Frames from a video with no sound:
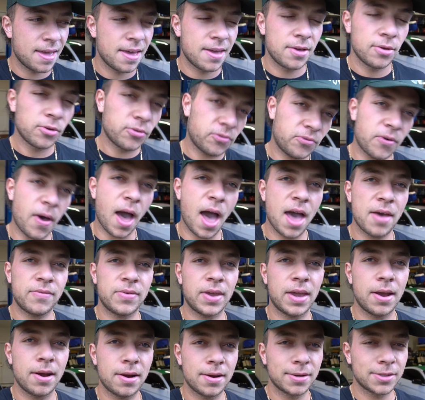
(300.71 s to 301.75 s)
5
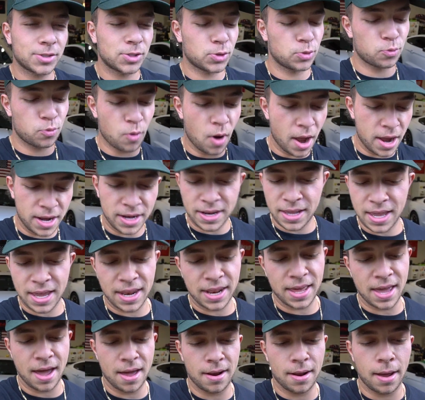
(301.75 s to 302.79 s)
years, right,
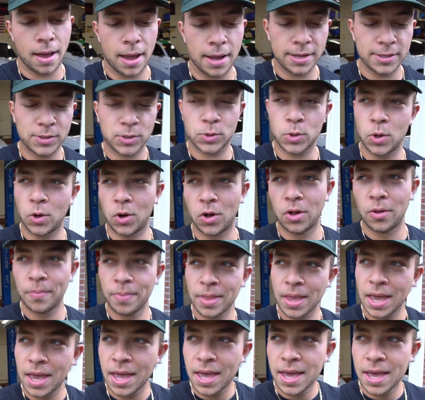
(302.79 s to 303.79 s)
getting out of high school.